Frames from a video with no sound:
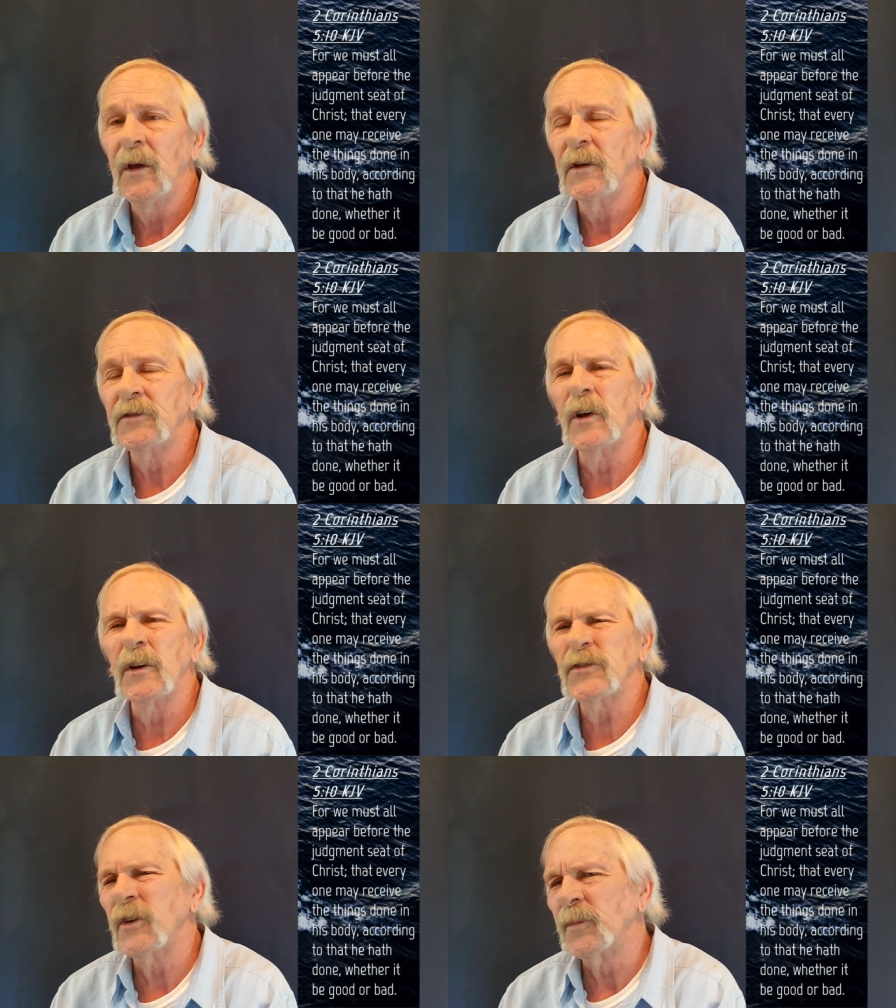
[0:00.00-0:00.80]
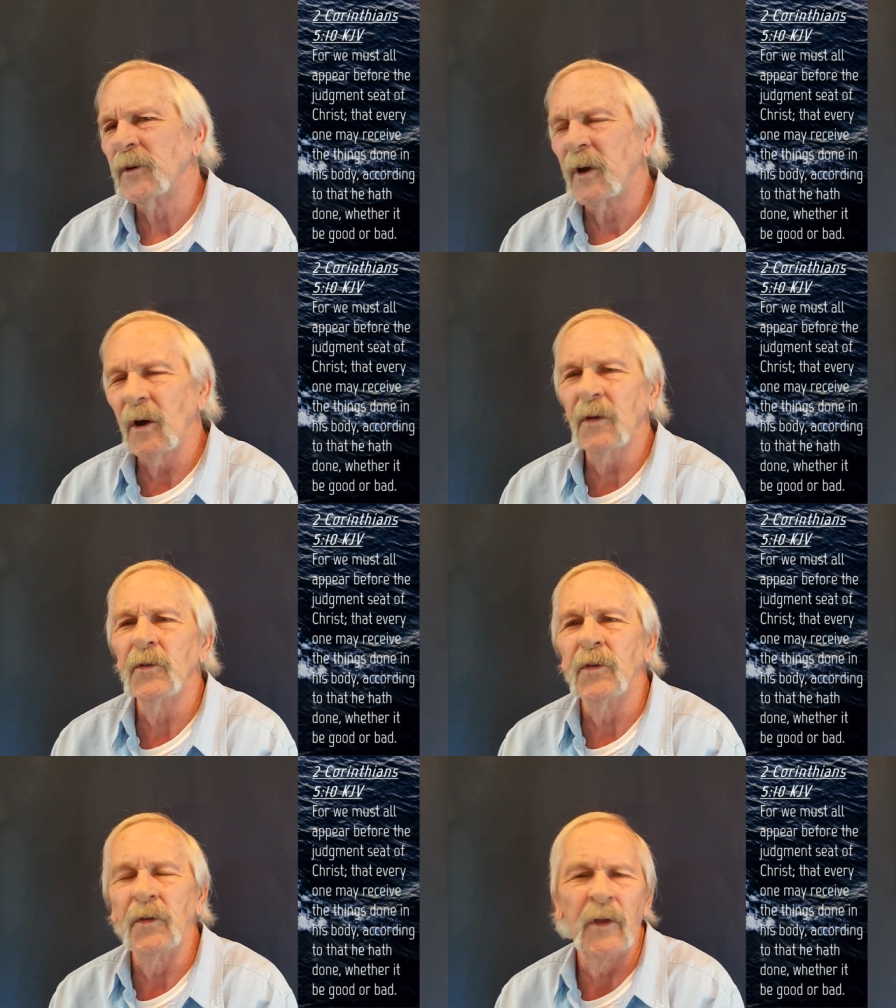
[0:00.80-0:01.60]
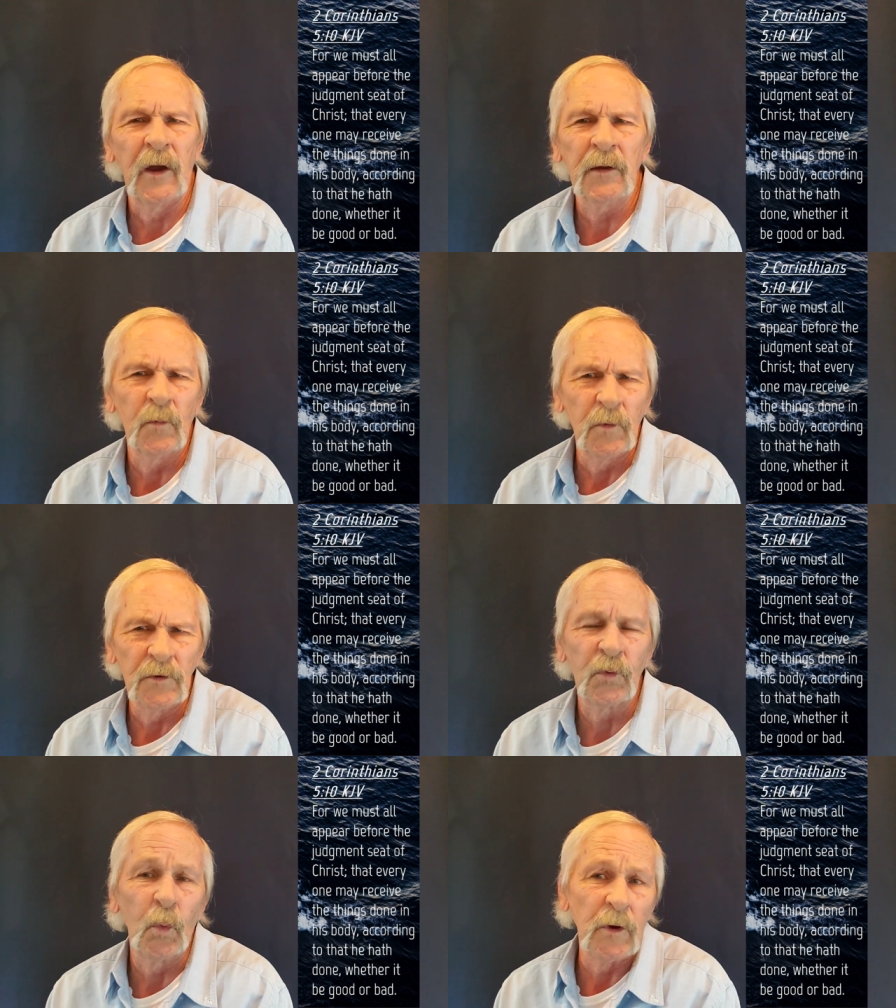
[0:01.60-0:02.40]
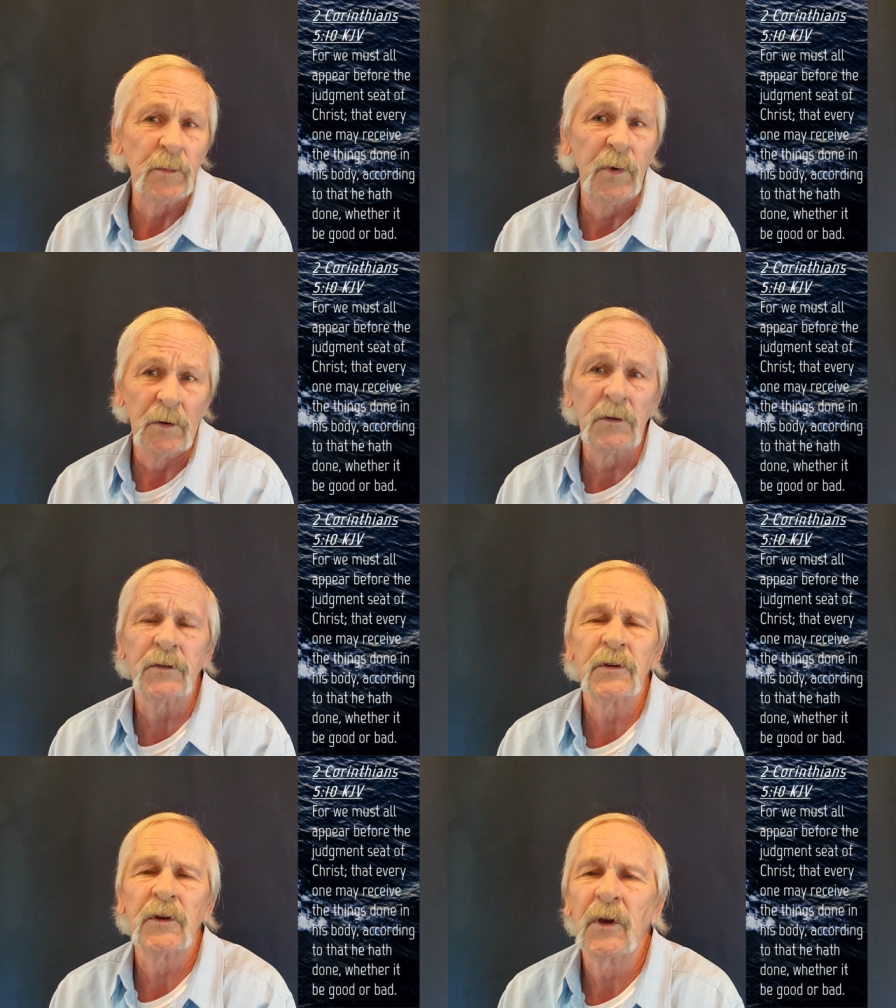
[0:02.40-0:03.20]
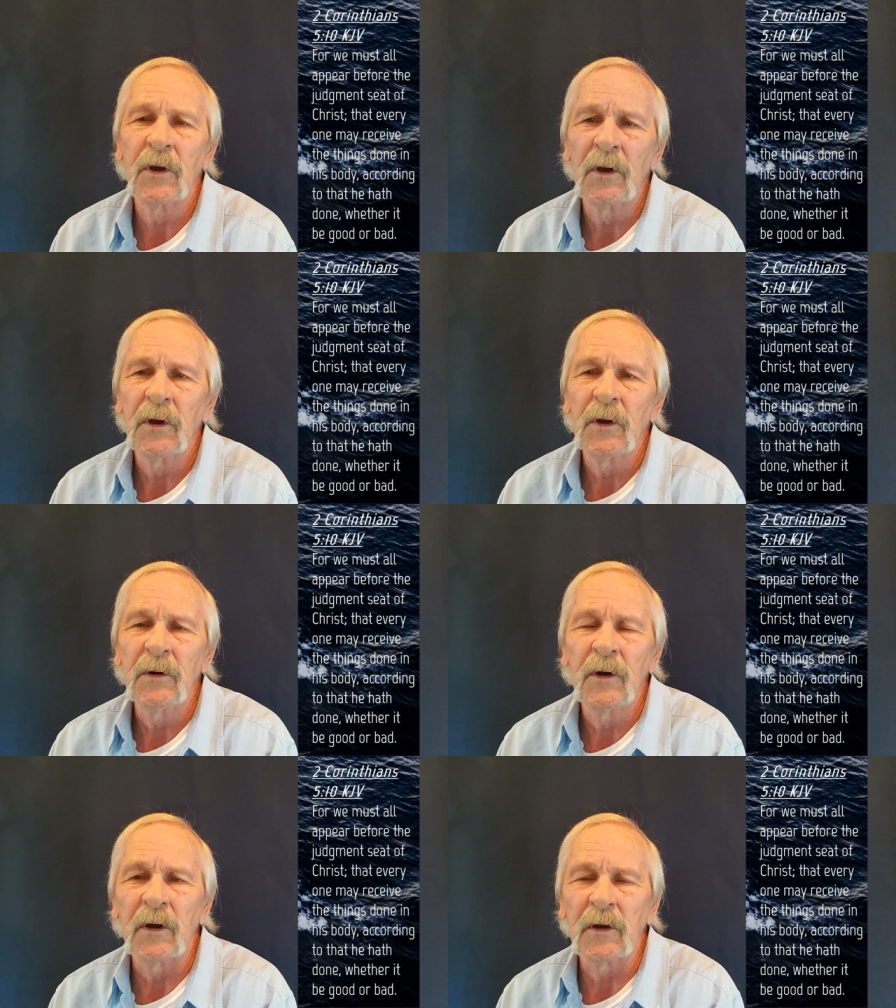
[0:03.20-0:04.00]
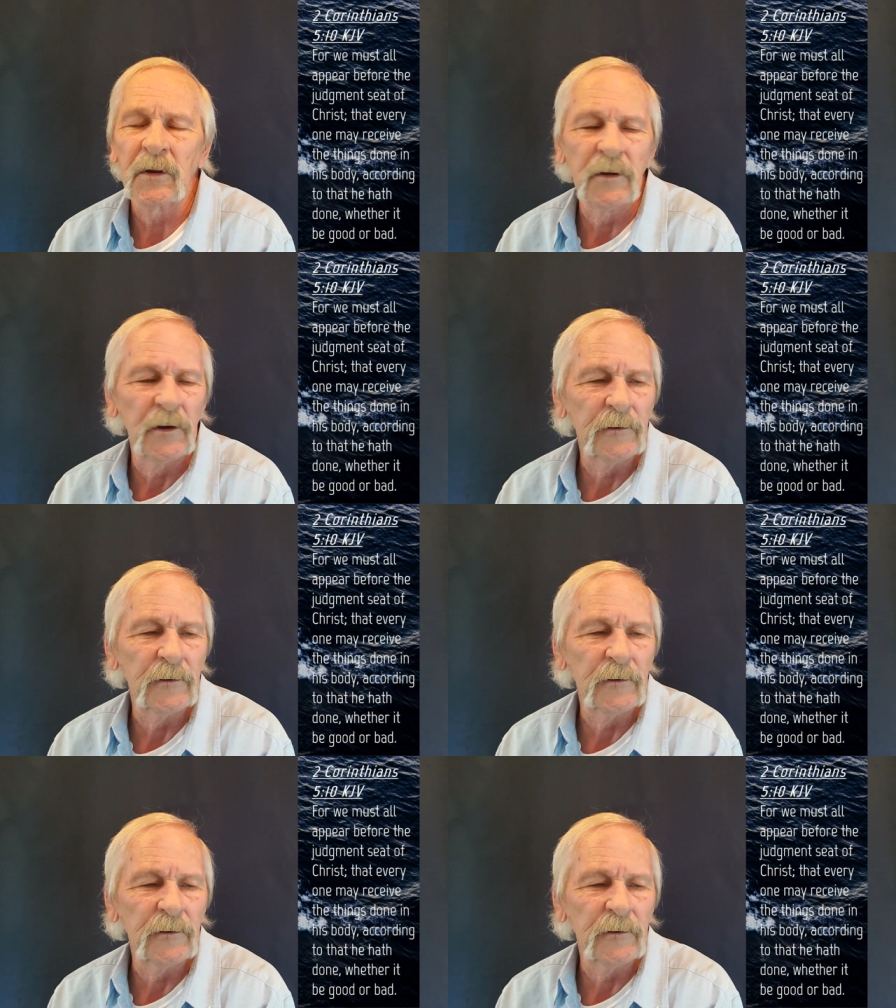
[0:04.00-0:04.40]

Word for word: is not something other than that which we built. And